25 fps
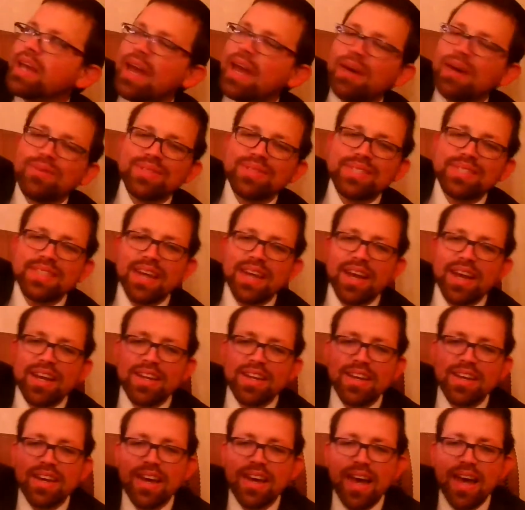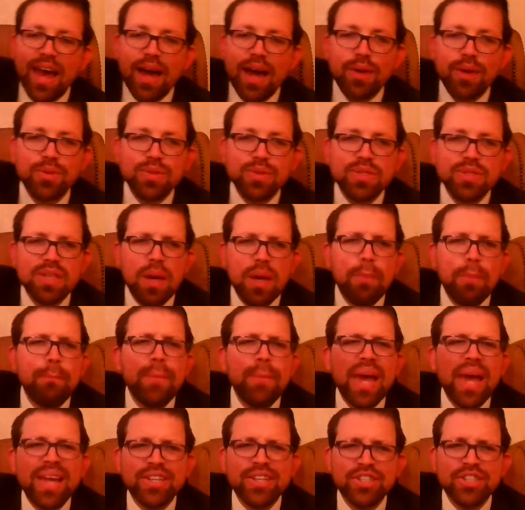outside a house, a
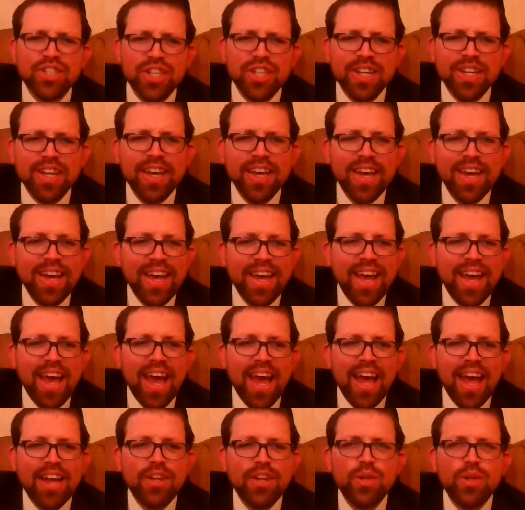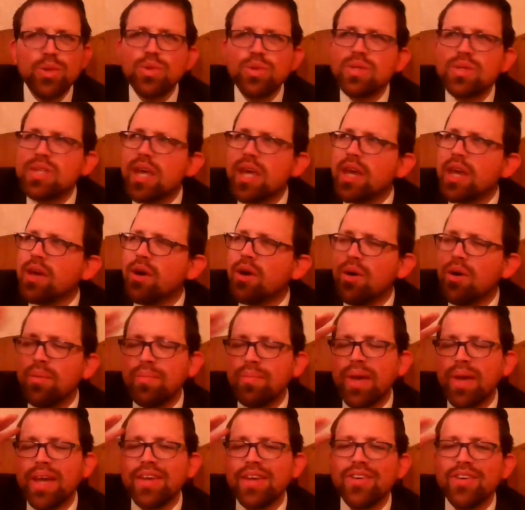mansion, and you say, "Oh
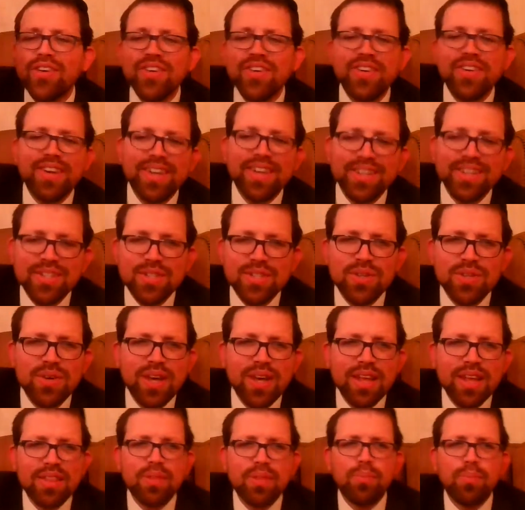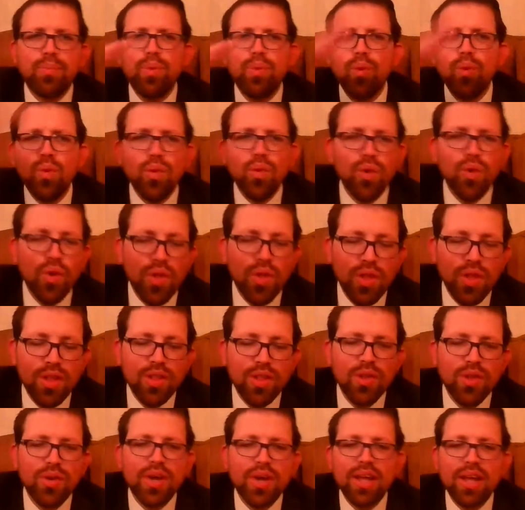my goodness, look at the pool,
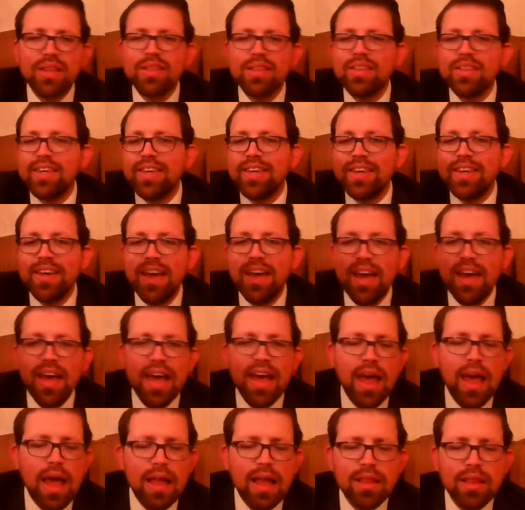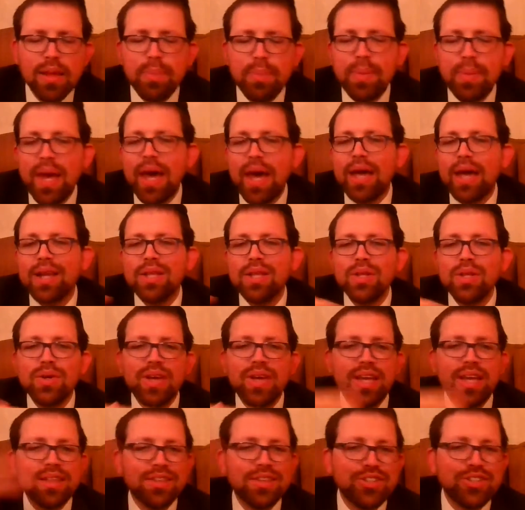look at the helipad, look
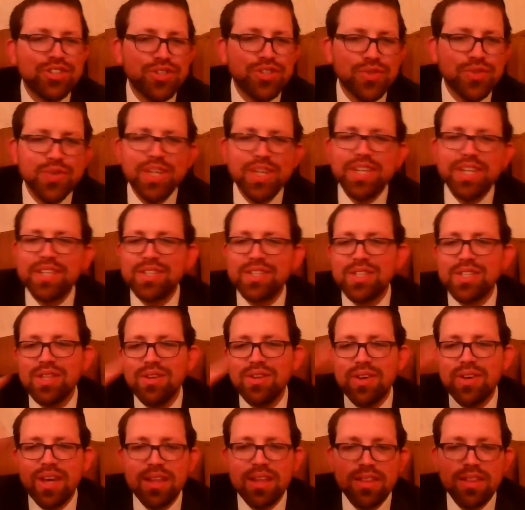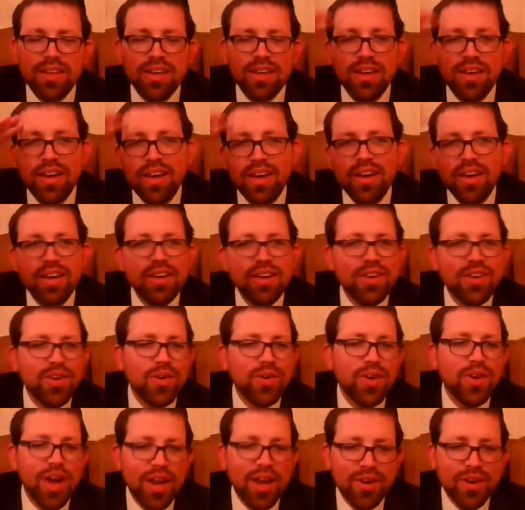at the trees, look at the,
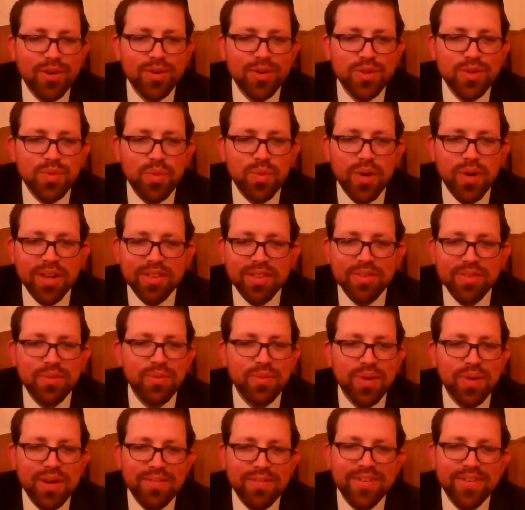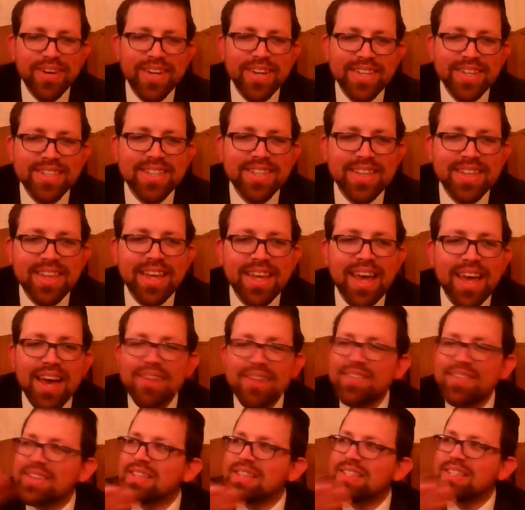God knows whatever it is that they
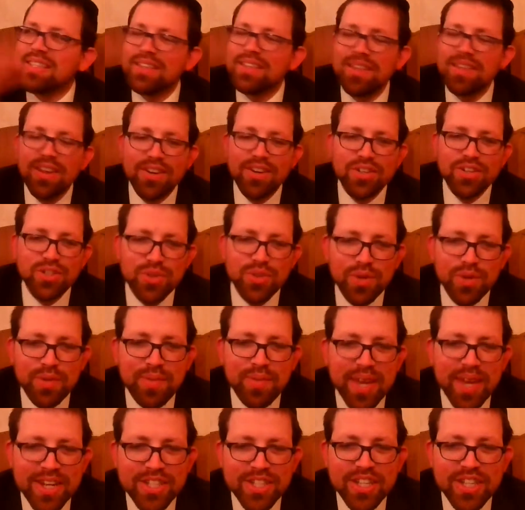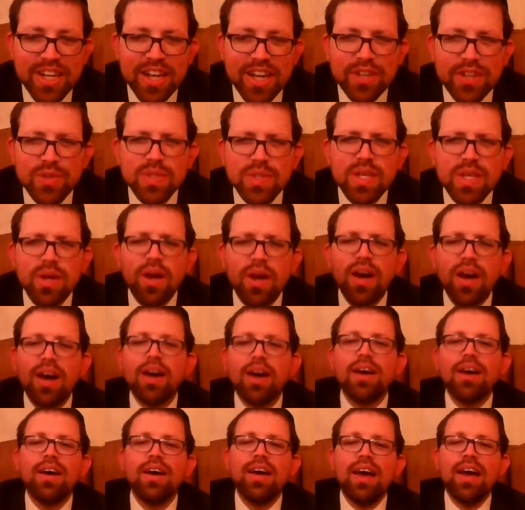have in this luxury mansion," and you say, "Oh,
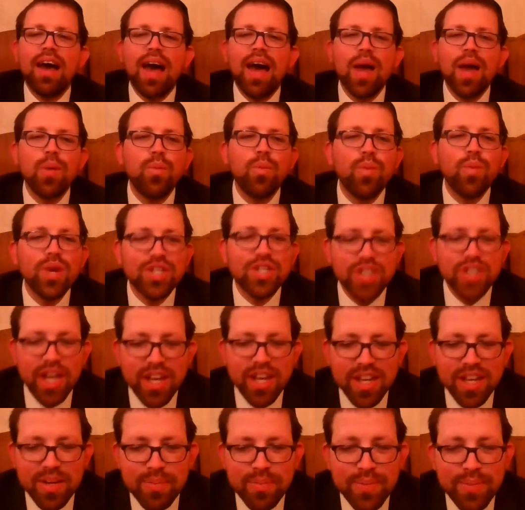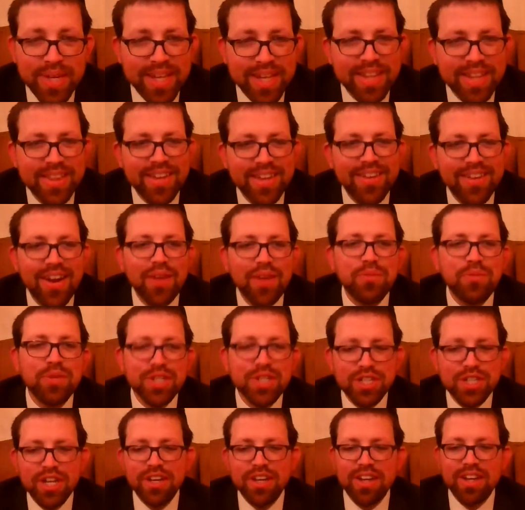I wish I could be in there. I
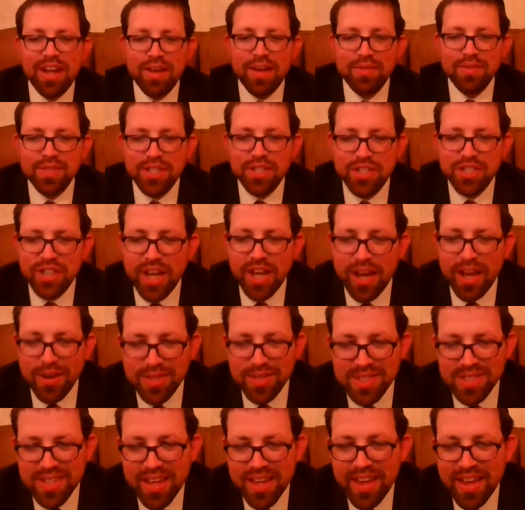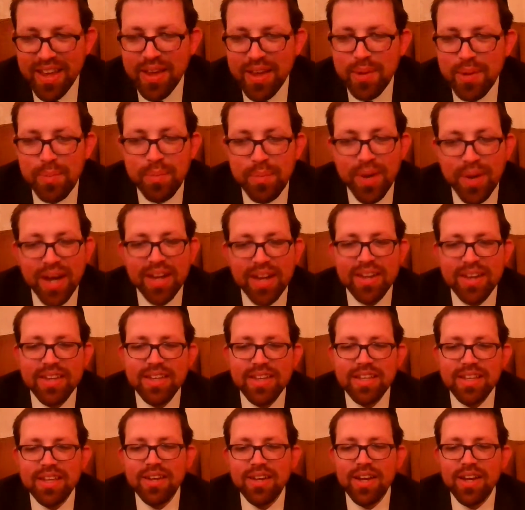wish I could have such a house." But
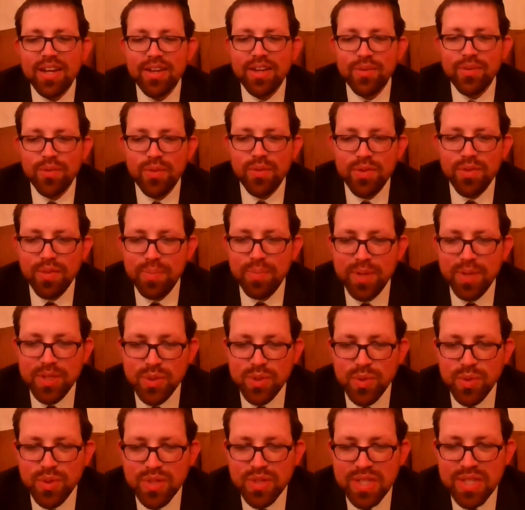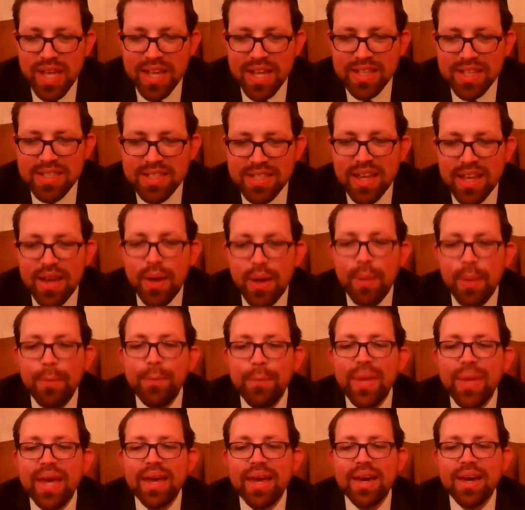the pasuk says,
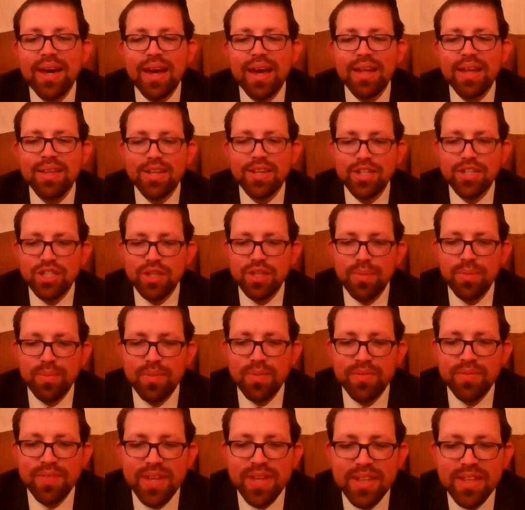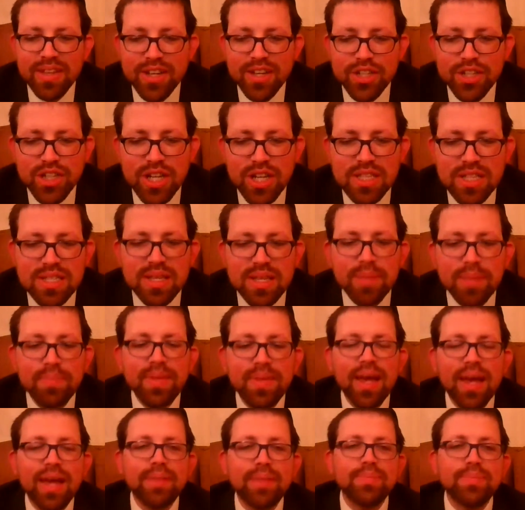"Me'erat Hashem beveit rasha."
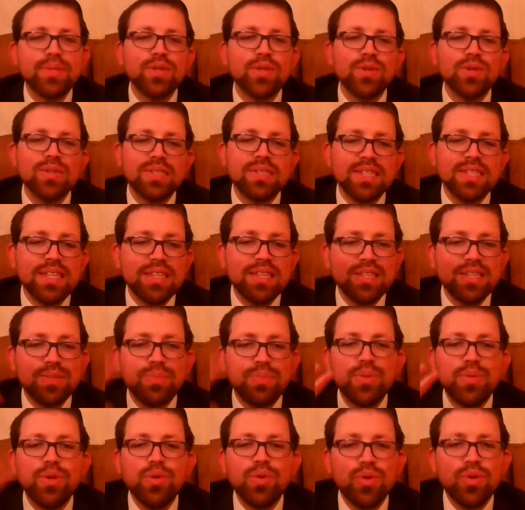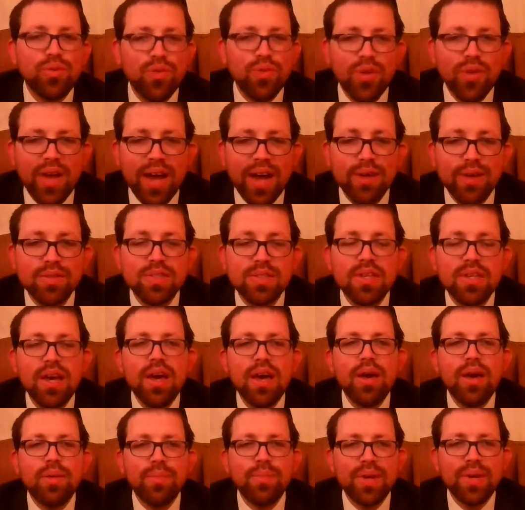Sometimes you'll see this beautiful house,
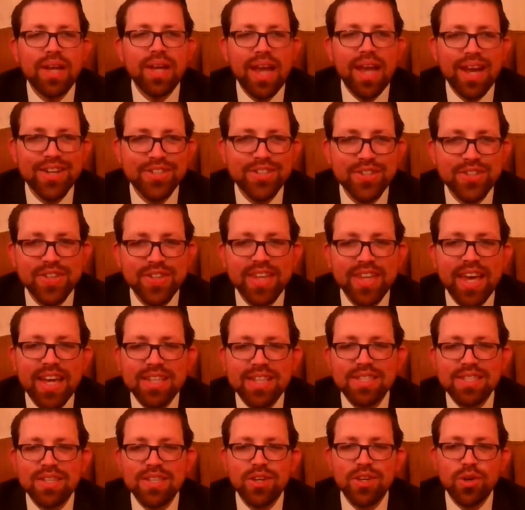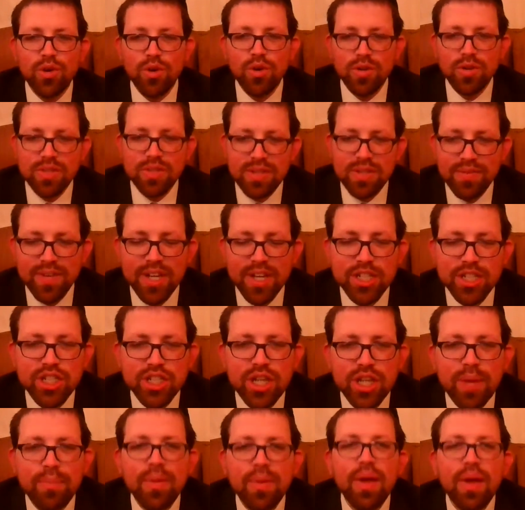but it actually has the curse of
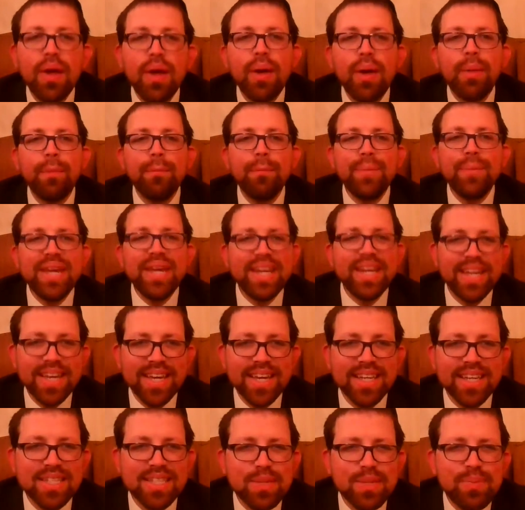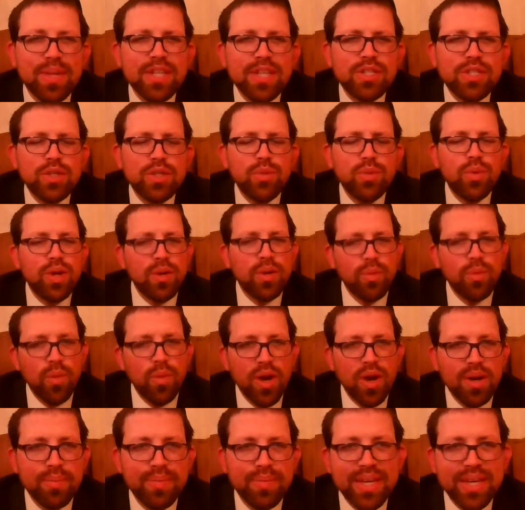Hashem, meaning it's a place you wouldn't
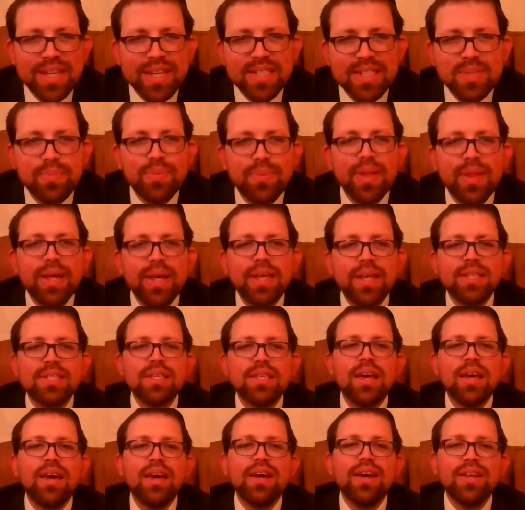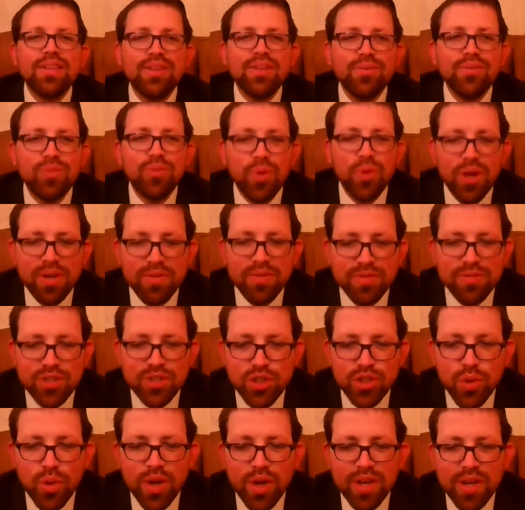want to be. It's a place devoid of
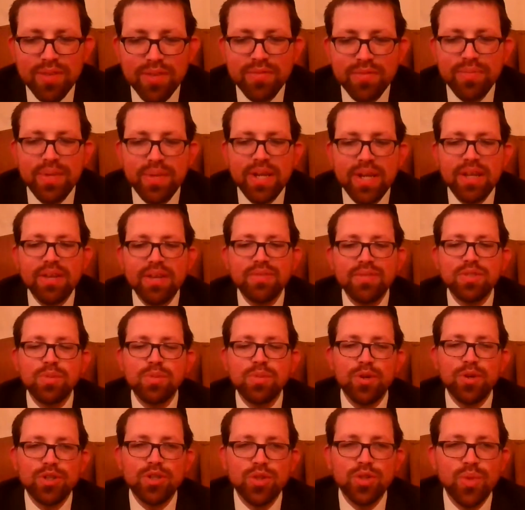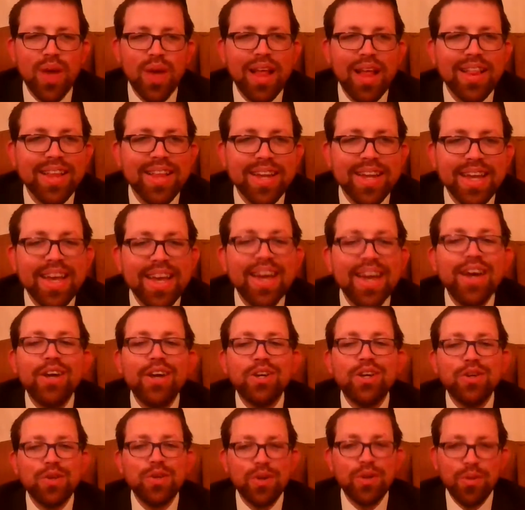joy, of meaning, of spirituality.
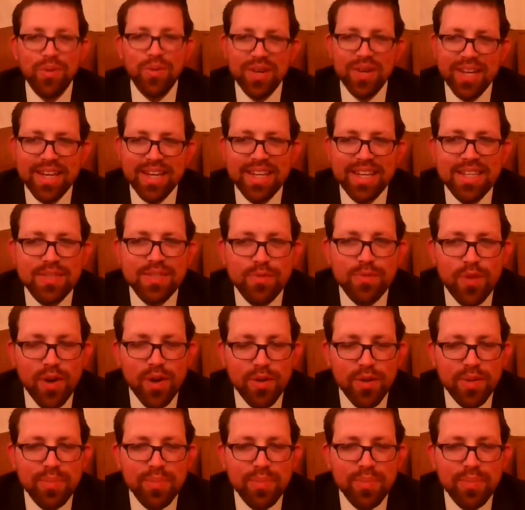You know what is very